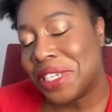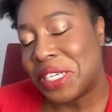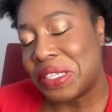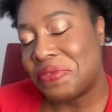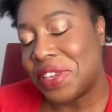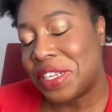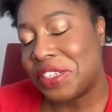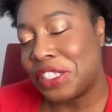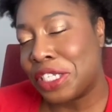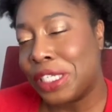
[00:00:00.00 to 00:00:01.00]
here's the
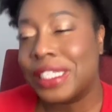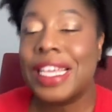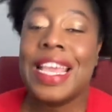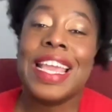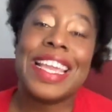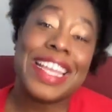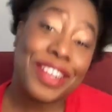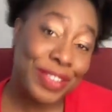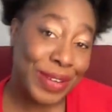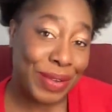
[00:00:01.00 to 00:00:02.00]
finished look.
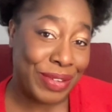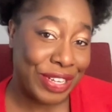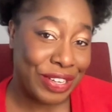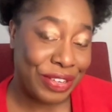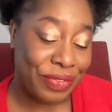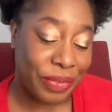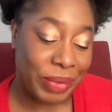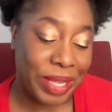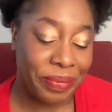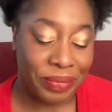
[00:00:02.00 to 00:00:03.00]
Here's what I want you to do for
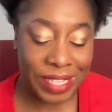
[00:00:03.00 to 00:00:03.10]
me.